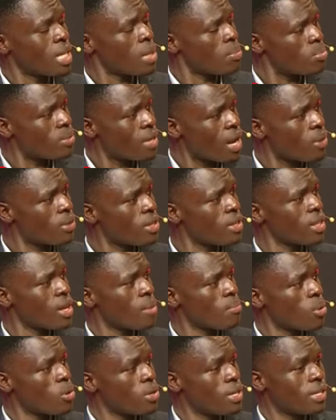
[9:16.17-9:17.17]
deep down in
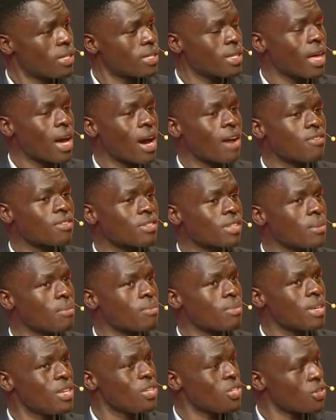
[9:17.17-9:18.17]
their bodies, they have
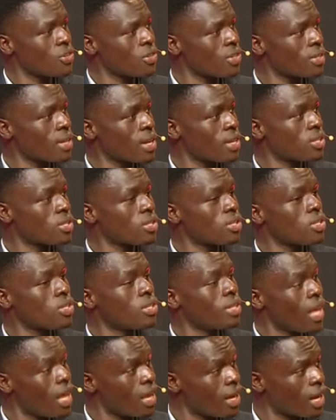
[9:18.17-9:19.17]
some injuries
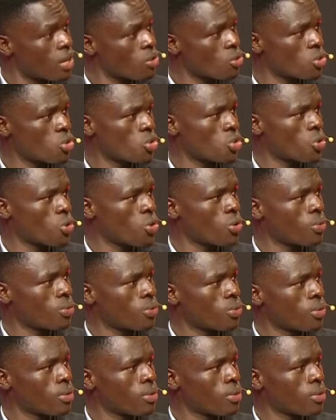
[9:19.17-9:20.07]
that they cannot show you.